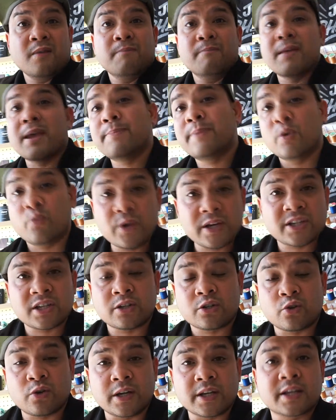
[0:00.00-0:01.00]
maybe we
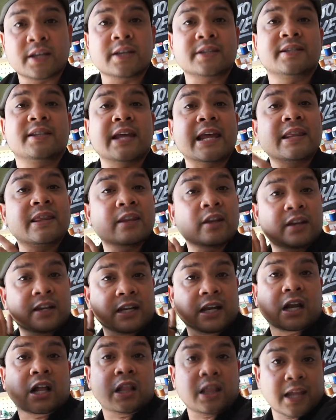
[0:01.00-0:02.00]
should do it because then they're
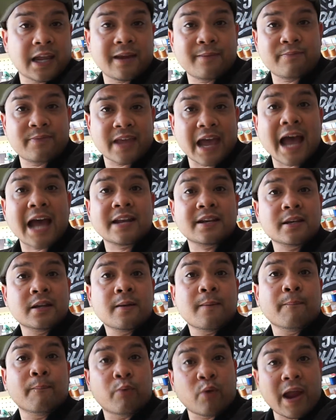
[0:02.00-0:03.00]
going to claim that
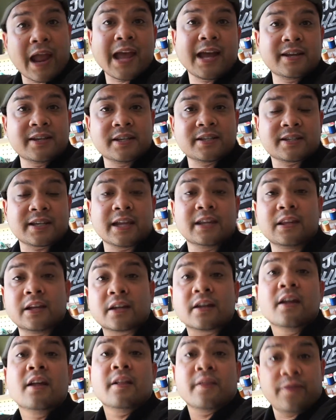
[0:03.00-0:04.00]
brand and say
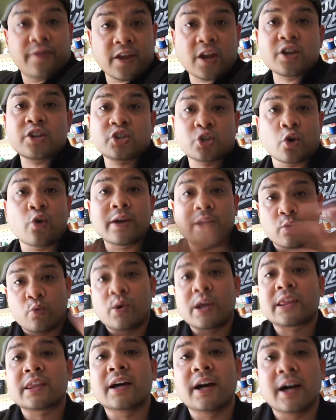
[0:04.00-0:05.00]
look they're showing
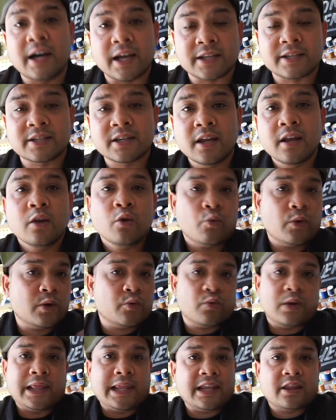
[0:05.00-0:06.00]
with us
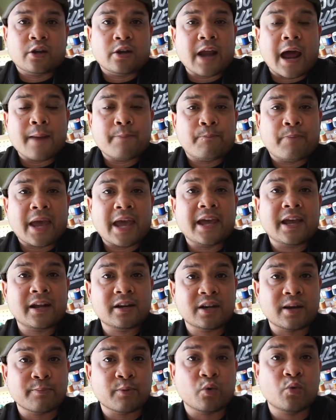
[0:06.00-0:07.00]
when really they're not paying
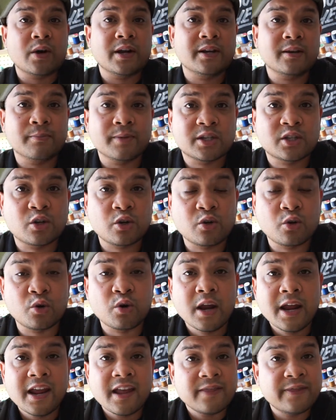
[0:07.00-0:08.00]
number one number two